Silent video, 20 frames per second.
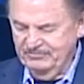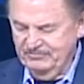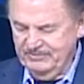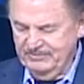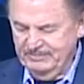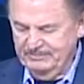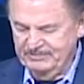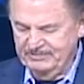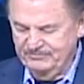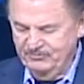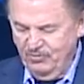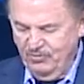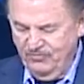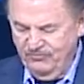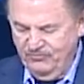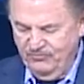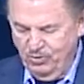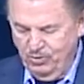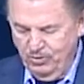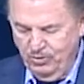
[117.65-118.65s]
Philippians 4
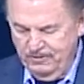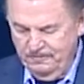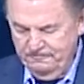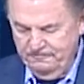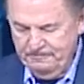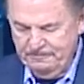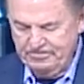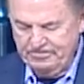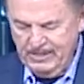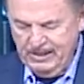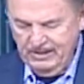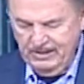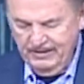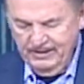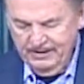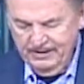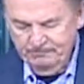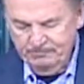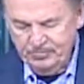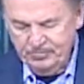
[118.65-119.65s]
4,
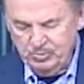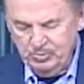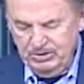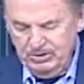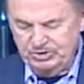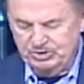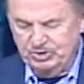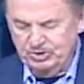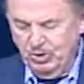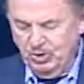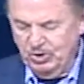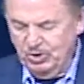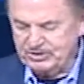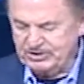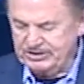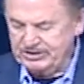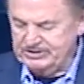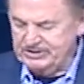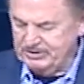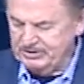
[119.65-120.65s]
rejoice
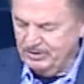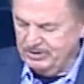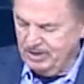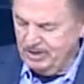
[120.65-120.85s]
in the Lord